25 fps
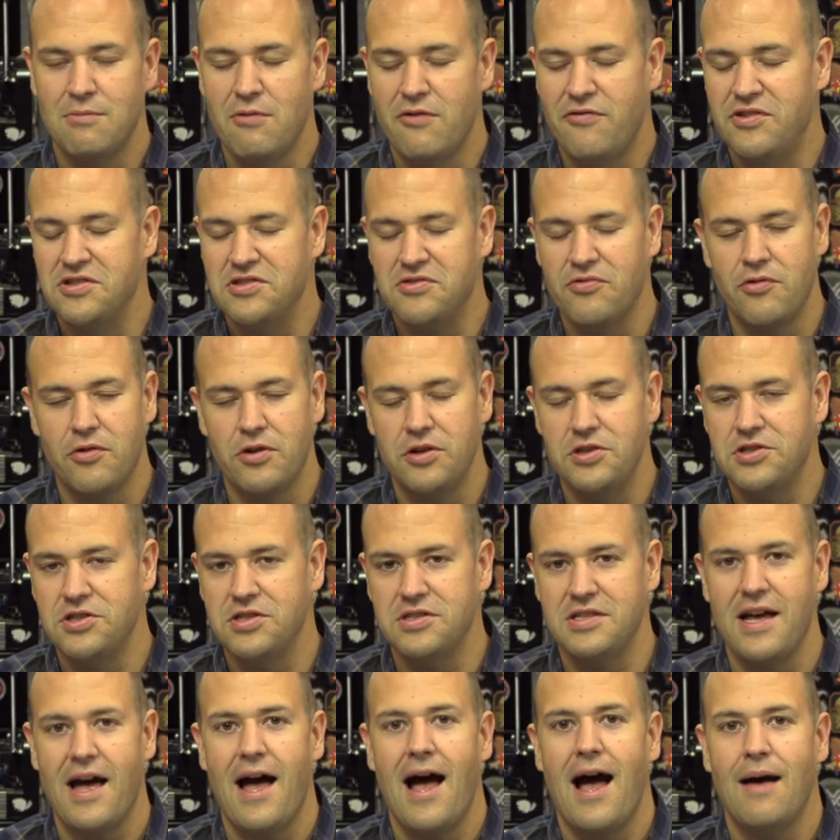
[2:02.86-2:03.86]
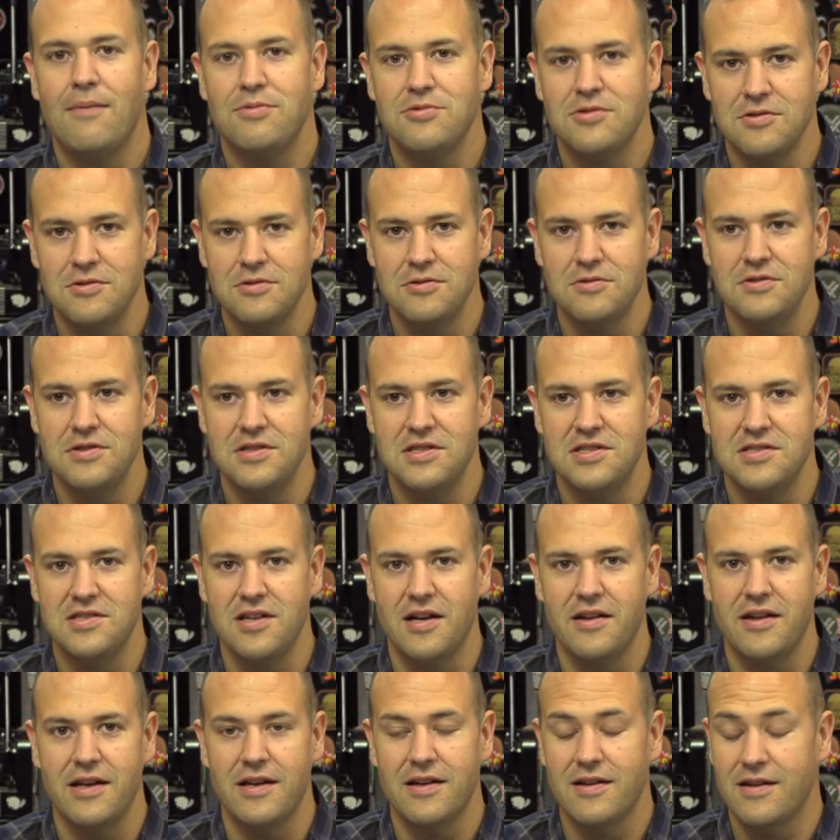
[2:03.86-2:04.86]
of his footage is absolutely
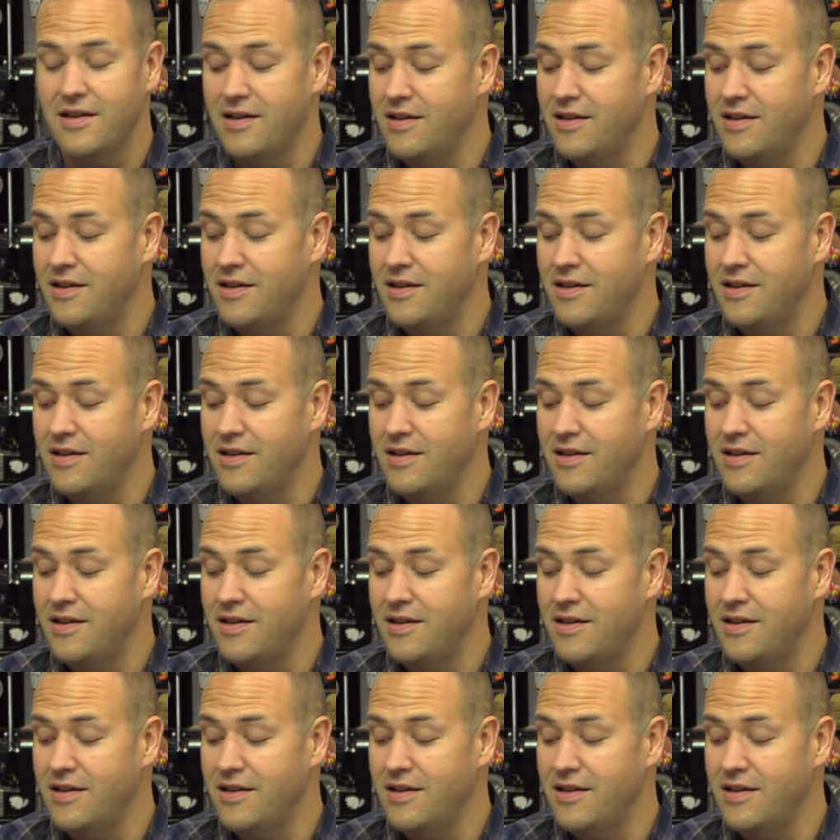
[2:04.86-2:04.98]
stunning.